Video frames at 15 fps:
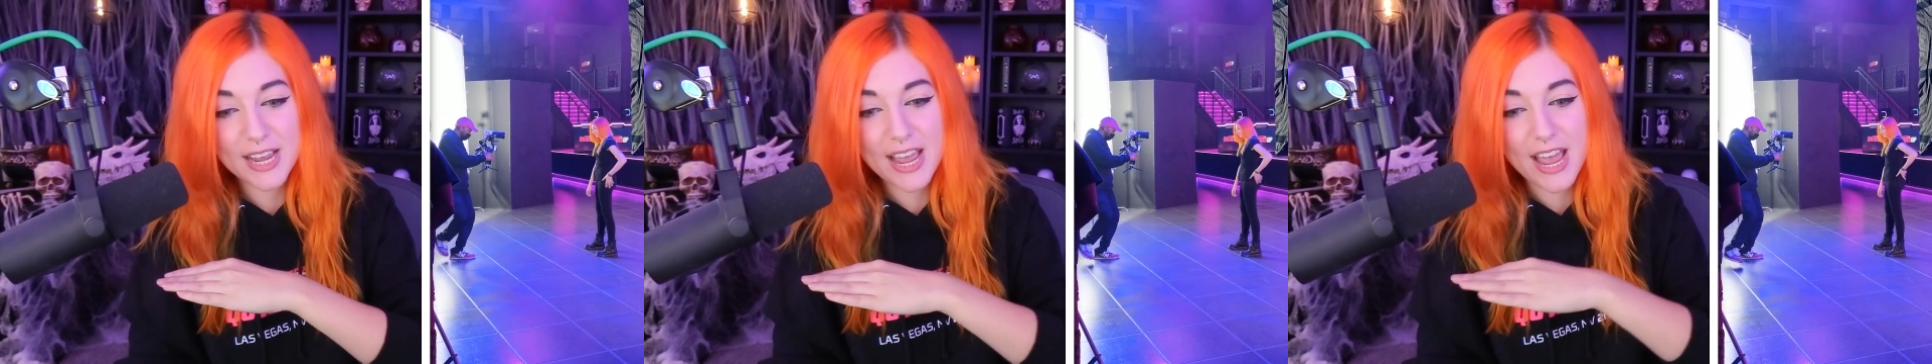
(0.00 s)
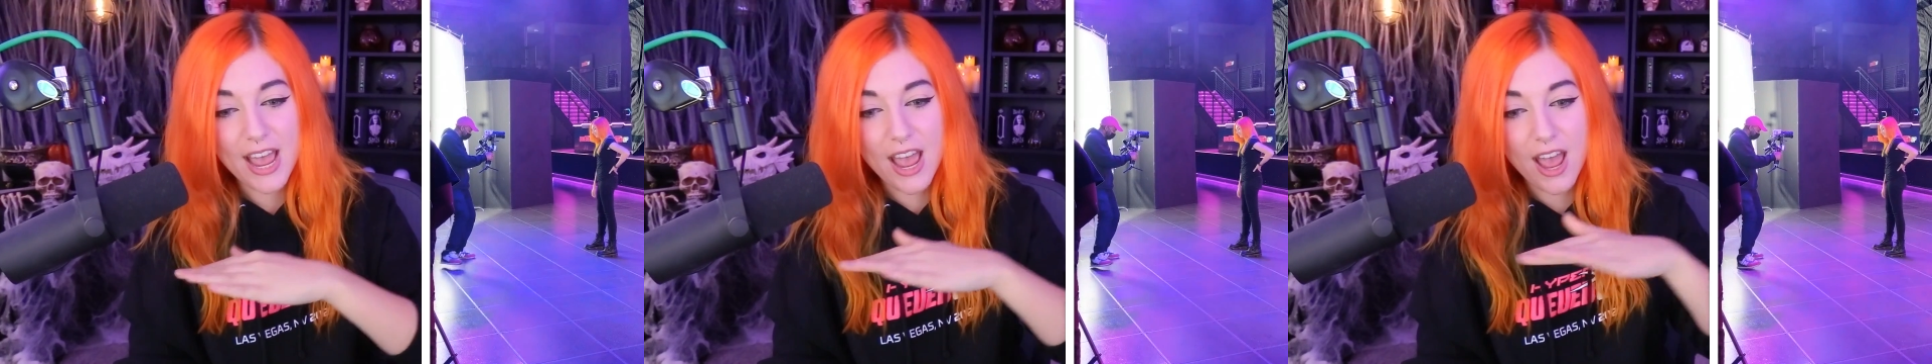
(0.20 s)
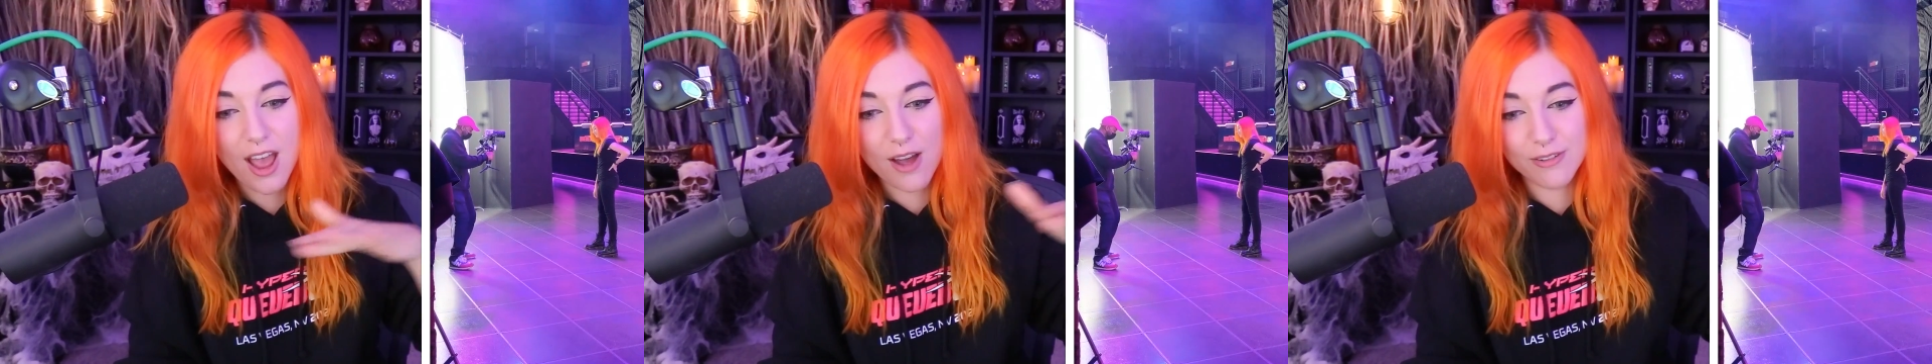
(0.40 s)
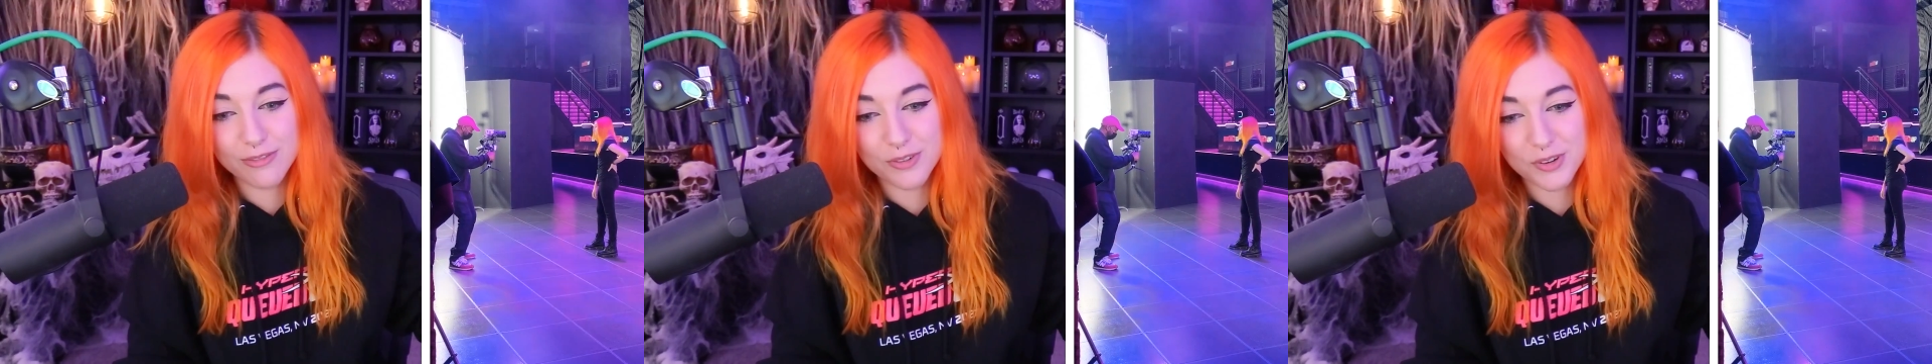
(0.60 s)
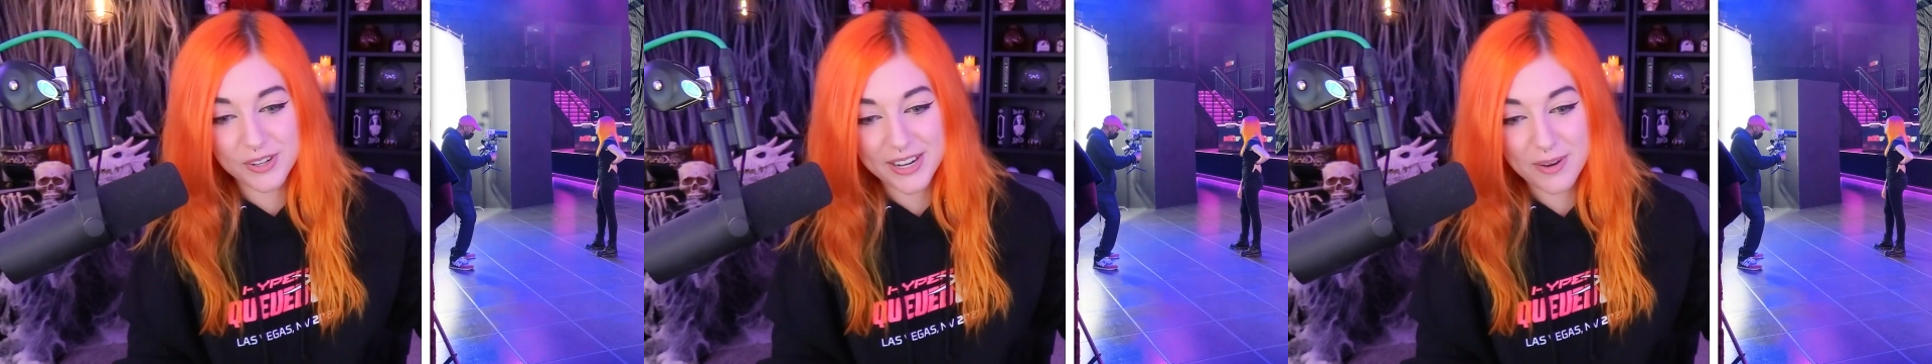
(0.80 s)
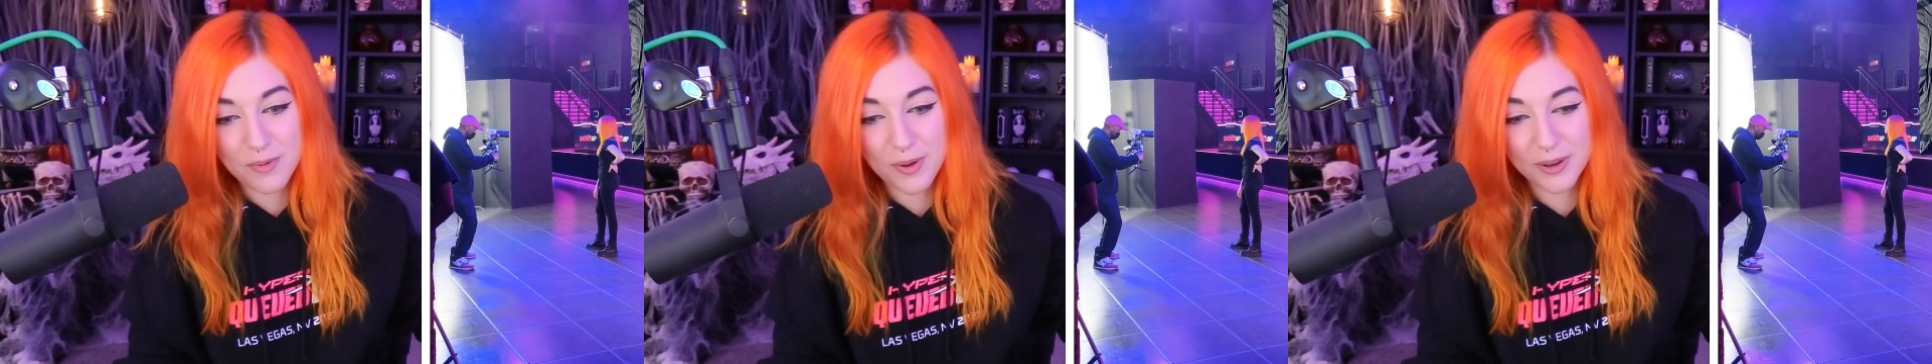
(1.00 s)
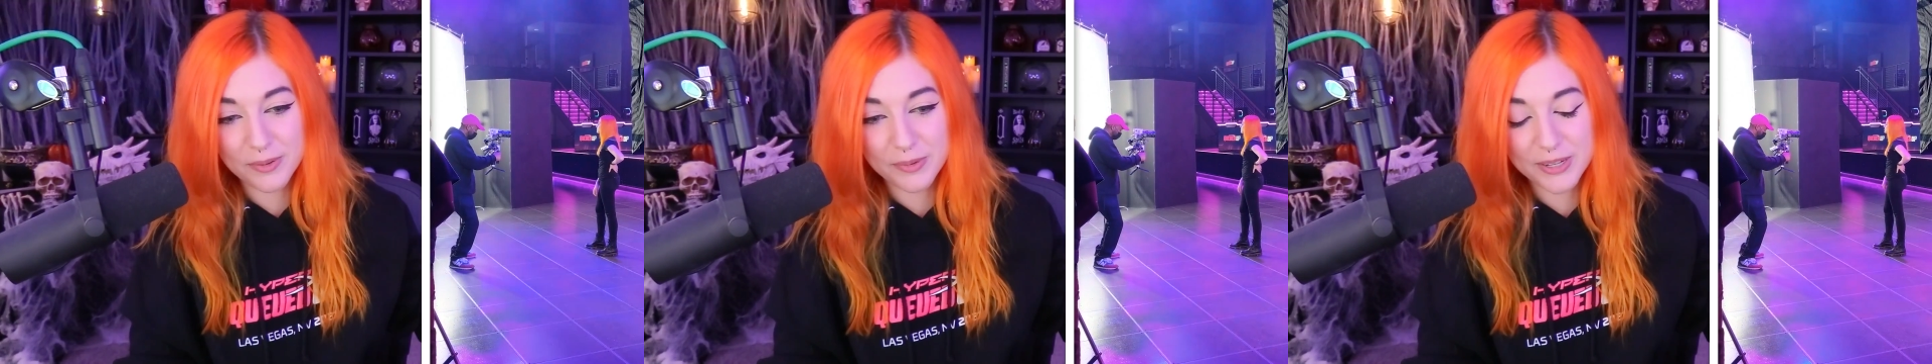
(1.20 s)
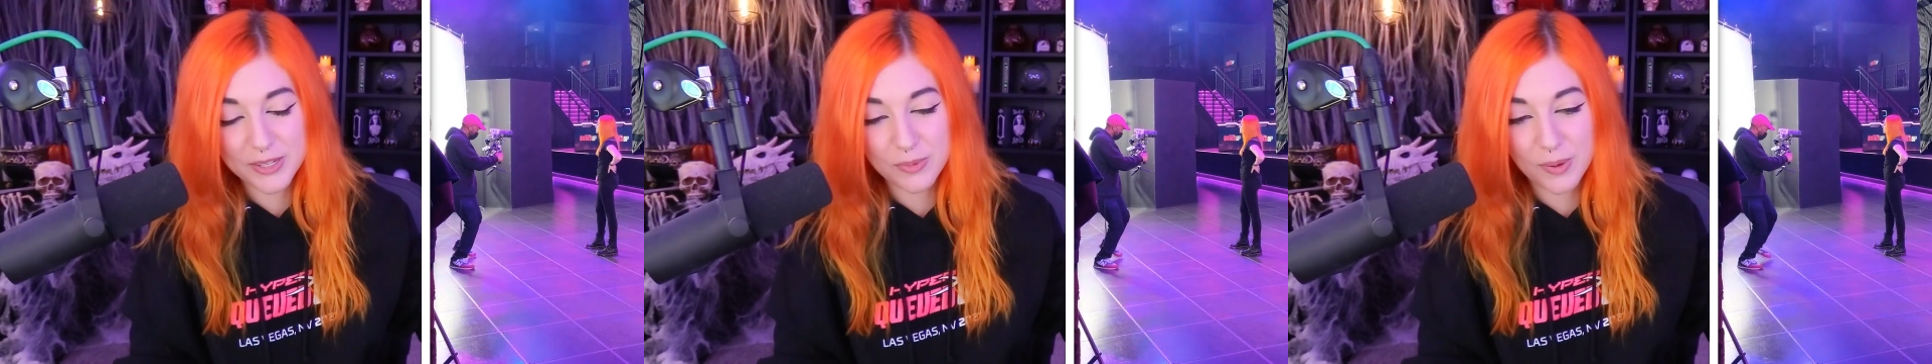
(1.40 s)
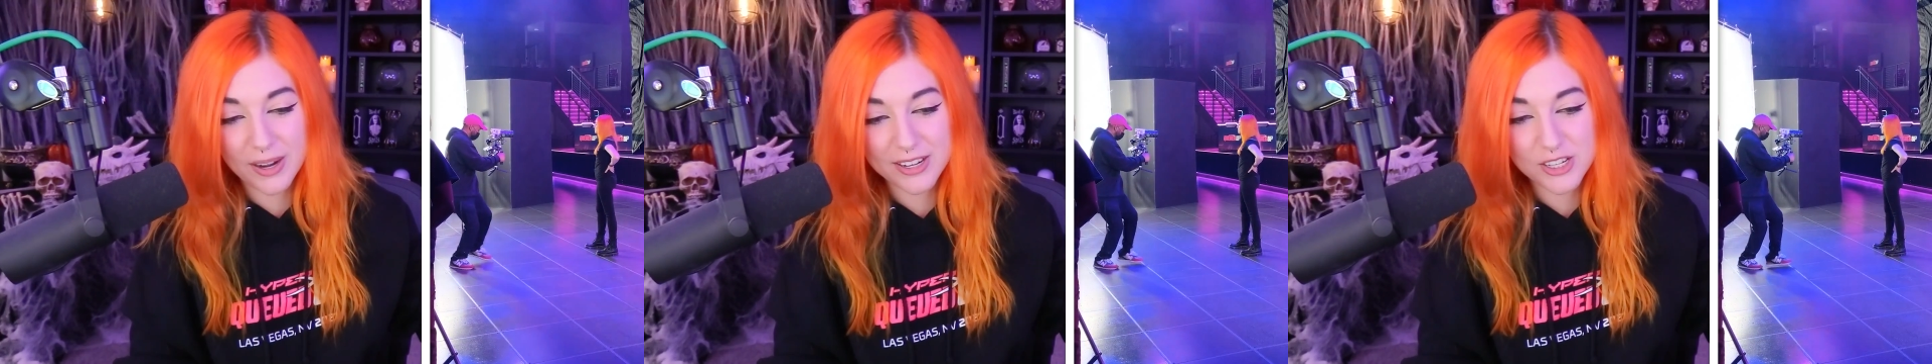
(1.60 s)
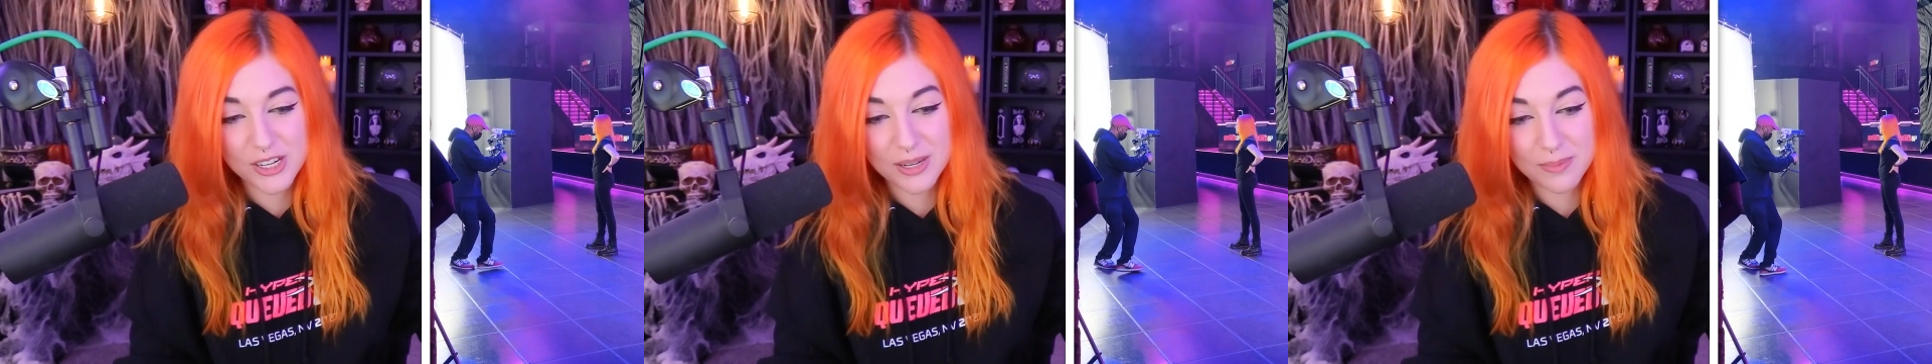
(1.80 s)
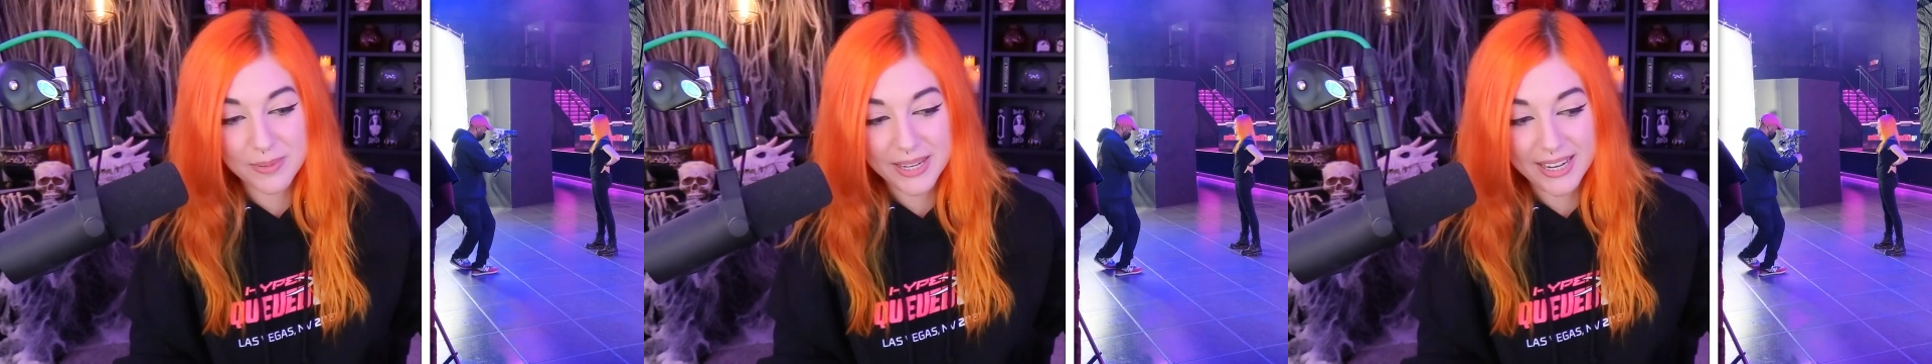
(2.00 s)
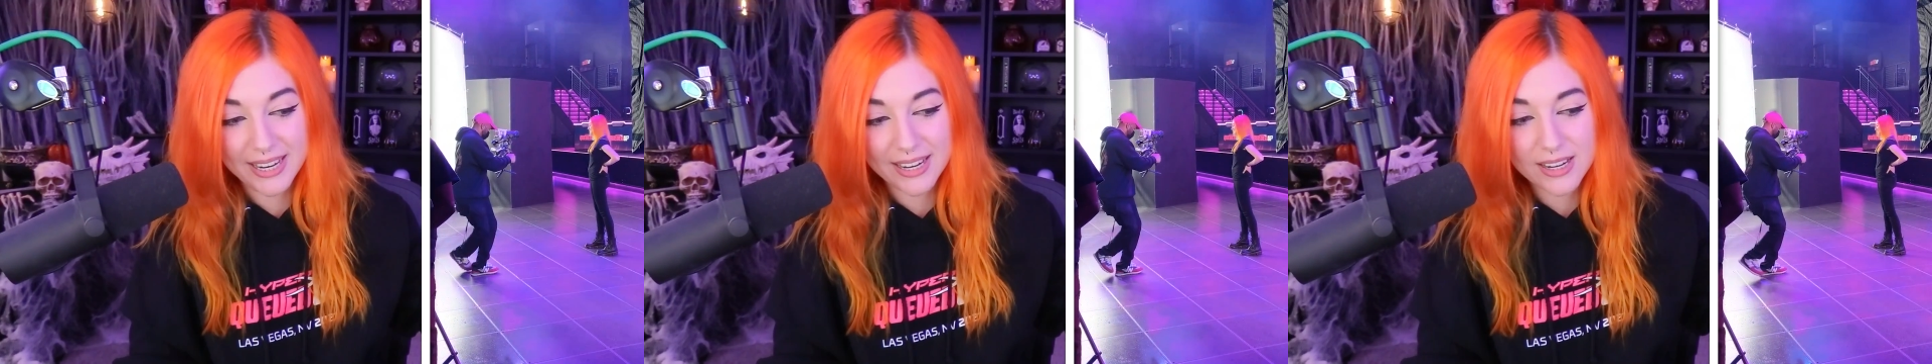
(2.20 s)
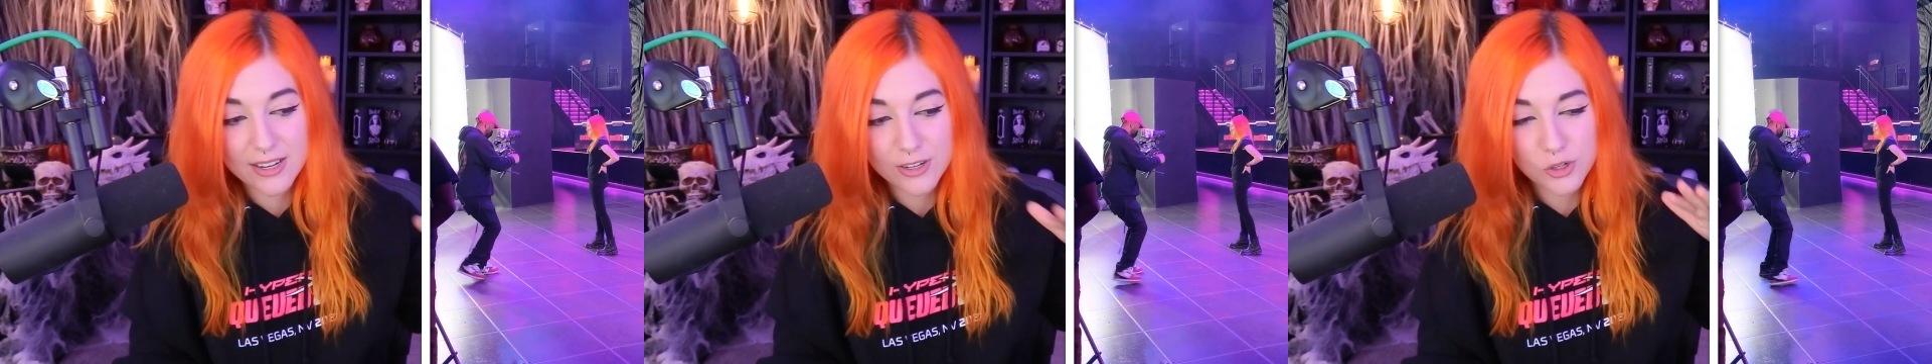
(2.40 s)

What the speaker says: everyone was watching me